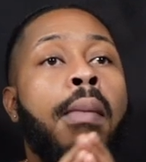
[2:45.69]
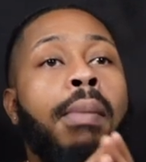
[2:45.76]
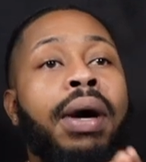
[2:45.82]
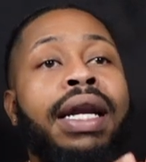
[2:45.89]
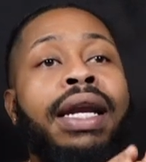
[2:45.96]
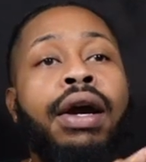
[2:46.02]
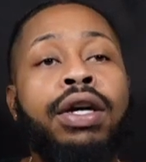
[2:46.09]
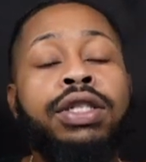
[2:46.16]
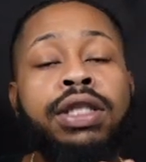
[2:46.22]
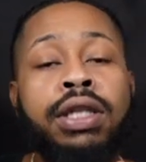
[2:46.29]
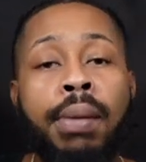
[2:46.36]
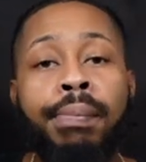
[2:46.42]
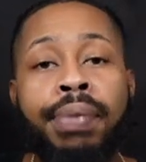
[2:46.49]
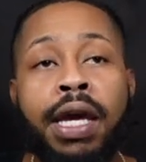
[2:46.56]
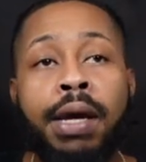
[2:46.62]
But there are
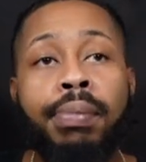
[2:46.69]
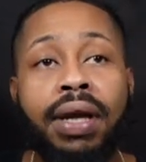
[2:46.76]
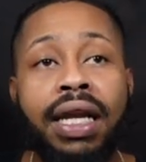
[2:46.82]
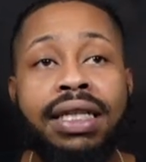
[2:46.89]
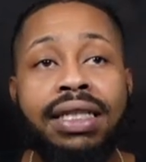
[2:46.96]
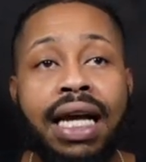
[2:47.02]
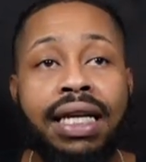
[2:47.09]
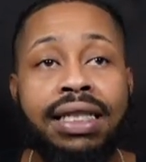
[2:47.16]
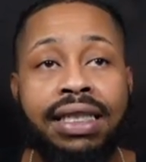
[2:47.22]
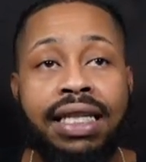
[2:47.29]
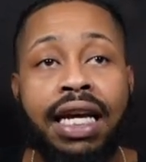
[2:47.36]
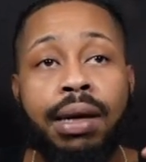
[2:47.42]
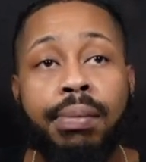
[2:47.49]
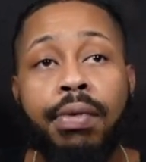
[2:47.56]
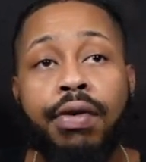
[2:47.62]
some people, as I
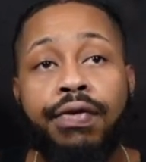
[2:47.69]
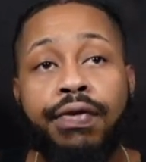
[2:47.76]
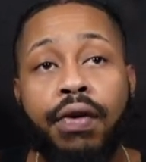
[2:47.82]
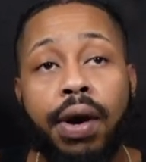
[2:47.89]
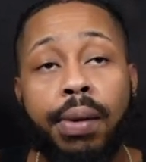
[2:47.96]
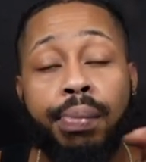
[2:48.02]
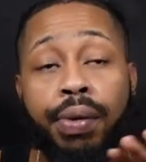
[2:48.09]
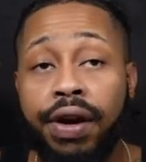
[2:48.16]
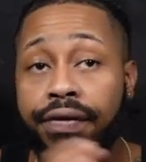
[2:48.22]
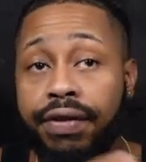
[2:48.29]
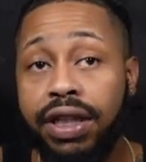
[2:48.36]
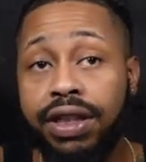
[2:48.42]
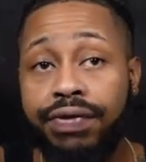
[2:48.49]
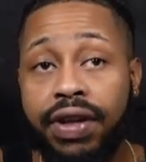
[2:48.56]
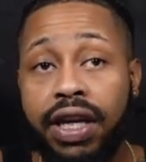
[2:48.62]
stated before in
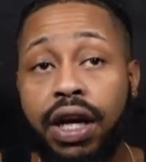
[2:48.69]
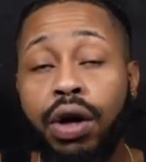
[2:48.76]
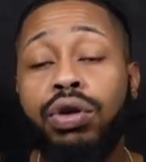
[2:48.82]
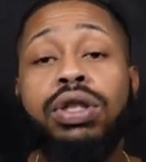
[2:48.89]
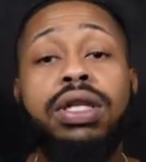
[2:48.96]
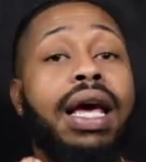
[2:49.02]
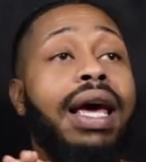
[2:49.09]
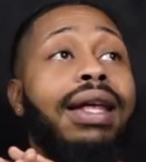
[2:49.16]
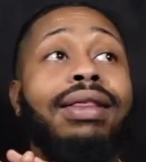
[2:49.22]
previous videos,